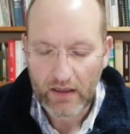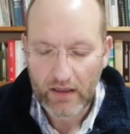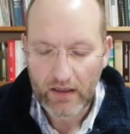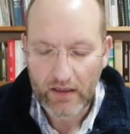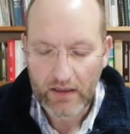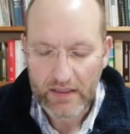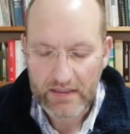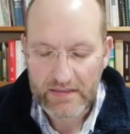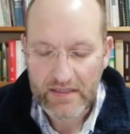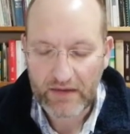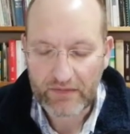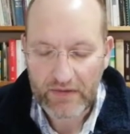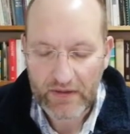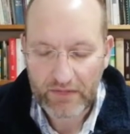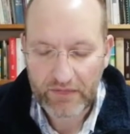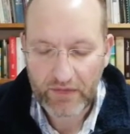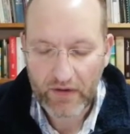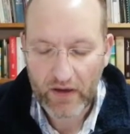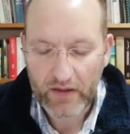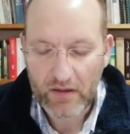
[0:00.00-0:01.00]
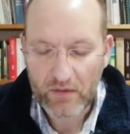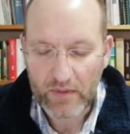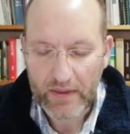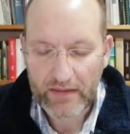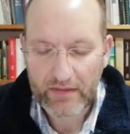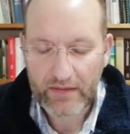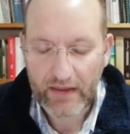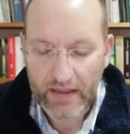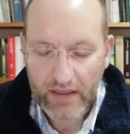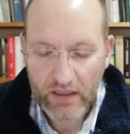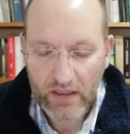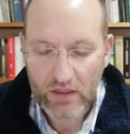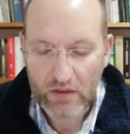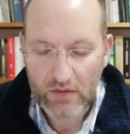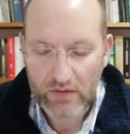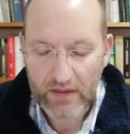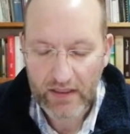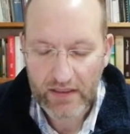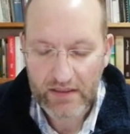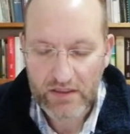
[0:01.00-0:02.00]
Oh, yes, Heavenly Father, we thank
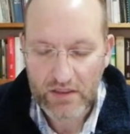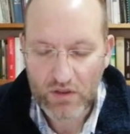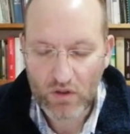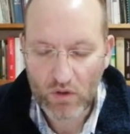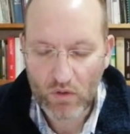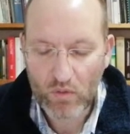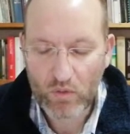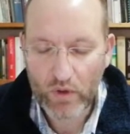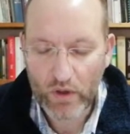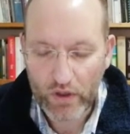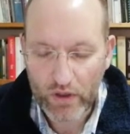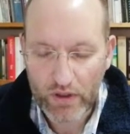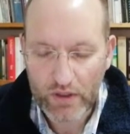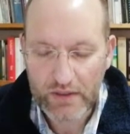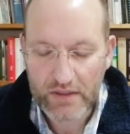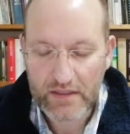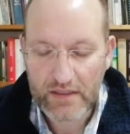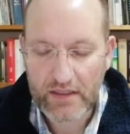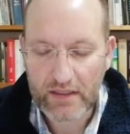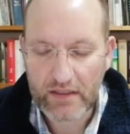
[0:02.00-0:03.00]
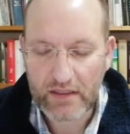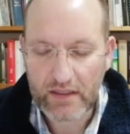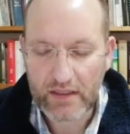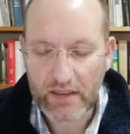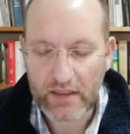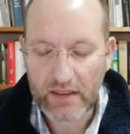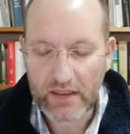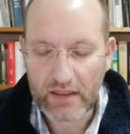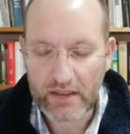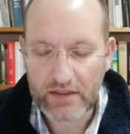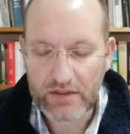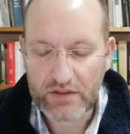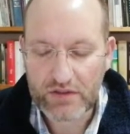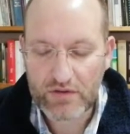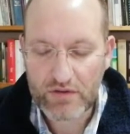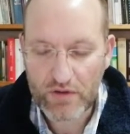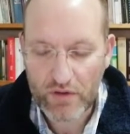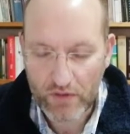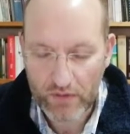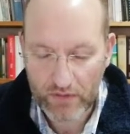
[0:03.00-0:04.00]
you that your word is
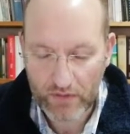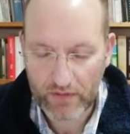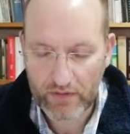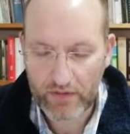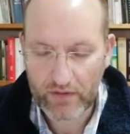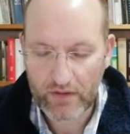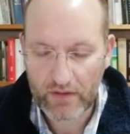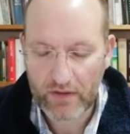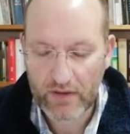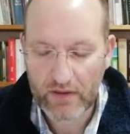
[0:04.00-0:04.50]
truth